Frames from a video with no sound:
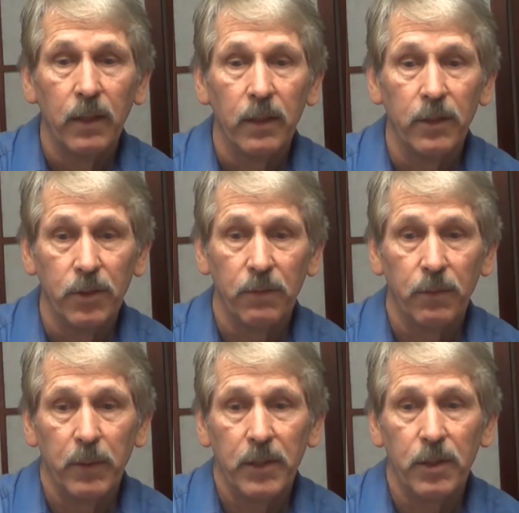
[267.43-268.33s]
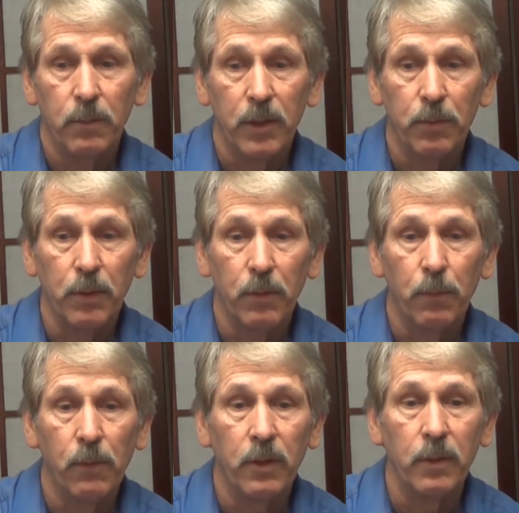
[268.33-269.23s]
This information must be
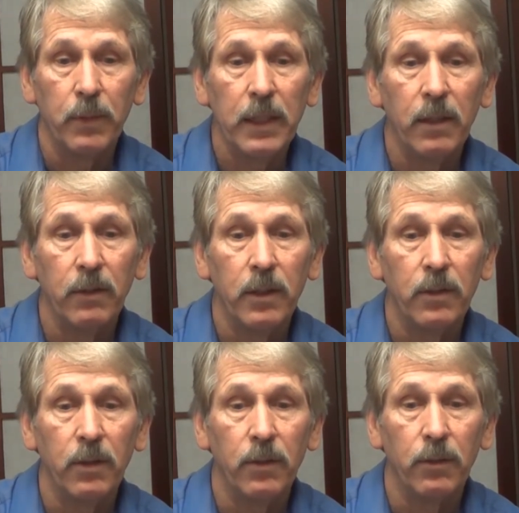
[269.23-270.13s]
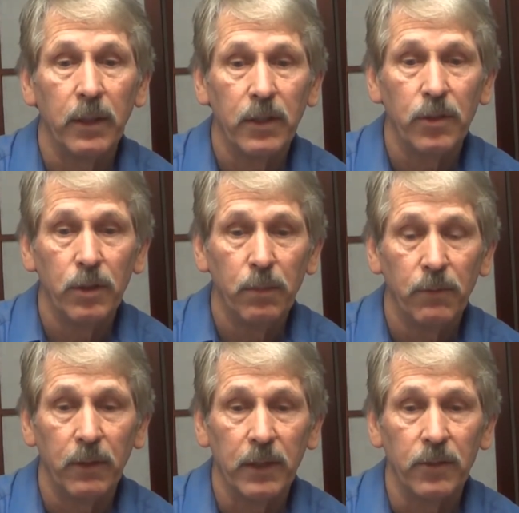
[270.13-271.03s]
reported immediately to your direct
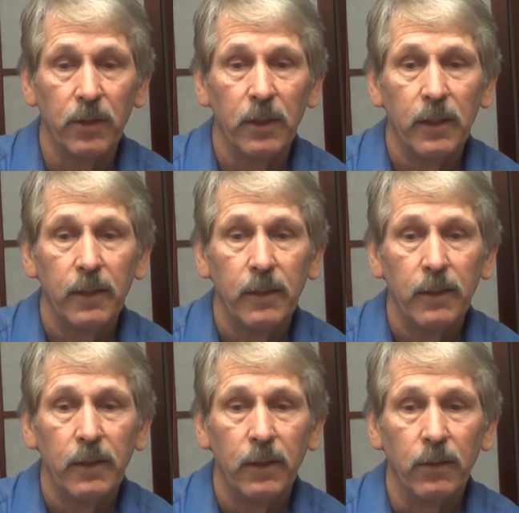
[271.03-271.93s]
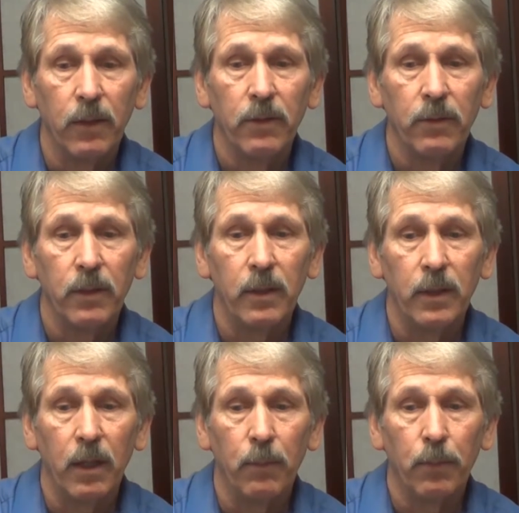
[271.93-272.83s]
supervisor or other
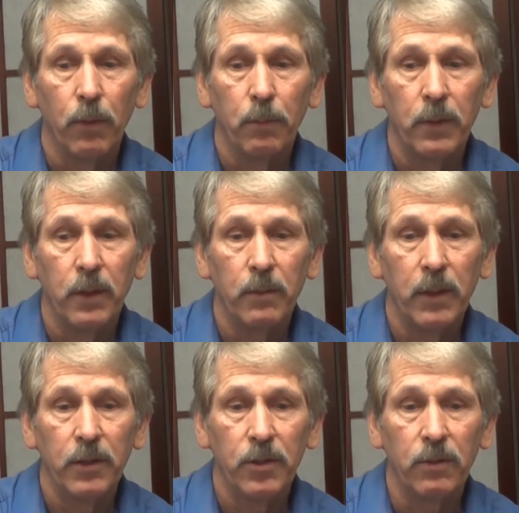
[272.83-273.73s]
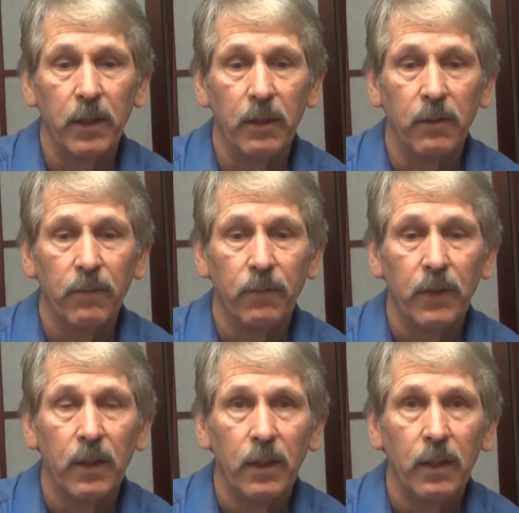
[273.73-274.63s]
appropriate administrator.
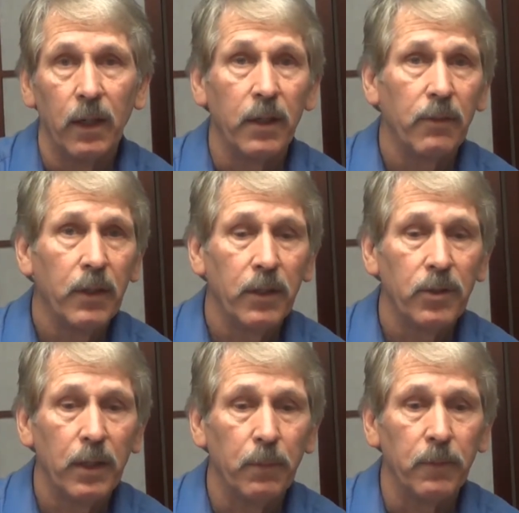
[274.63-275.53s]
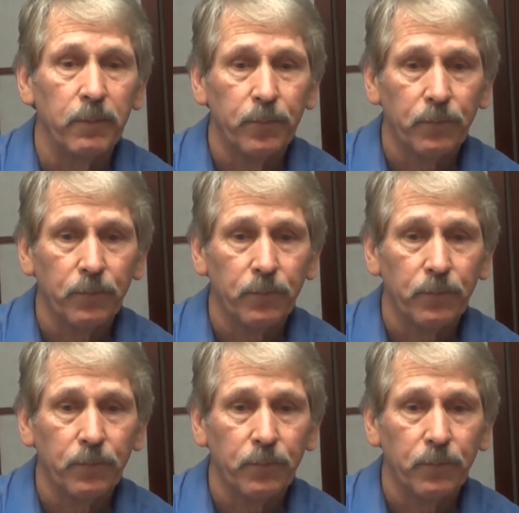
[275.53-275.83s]
I'll give you an example.